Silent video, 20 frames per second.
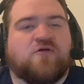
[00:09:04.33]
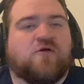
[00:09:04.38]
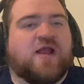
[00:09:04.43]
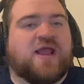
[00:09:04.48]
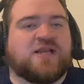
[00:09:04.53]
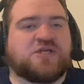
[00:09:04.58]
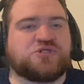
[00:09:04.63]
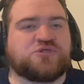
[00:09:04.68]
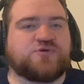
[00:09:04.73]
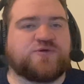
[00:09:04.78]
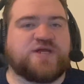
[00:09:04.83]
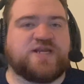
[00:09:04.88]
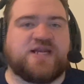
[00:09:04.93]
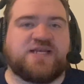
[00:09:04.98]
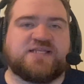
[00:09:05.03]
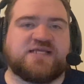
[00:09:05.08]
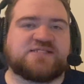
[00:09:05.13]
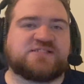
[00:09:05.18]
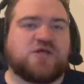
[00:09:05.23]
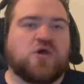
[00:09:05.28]
entry, and it
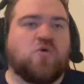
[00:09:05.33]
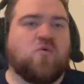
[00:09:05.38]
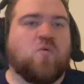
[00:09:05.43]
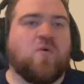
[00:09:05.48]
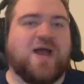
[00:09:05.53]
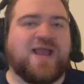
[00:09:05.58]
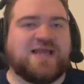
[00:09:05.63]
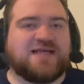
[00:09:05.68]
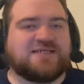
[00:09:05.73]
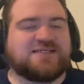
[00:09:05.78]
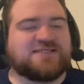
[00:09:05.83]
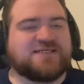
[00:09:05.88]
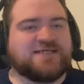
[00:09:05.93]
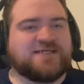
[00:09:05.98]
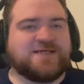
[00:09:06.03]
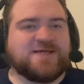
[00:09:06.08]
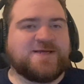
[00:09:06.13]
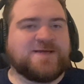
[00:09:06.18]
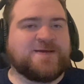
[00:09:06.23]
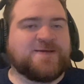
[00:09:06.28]
doesn't quite,
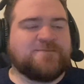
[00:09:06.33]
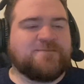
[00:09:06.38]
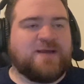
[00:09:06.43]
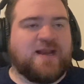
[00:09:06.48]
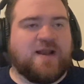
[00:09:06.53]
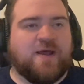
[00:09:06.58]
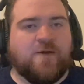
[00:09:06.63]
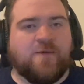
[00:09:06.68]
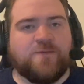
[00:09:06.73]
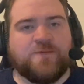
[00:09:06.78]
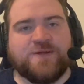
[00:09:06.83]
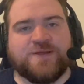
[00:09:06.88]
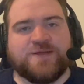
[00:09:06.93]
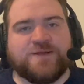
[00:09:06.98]
you know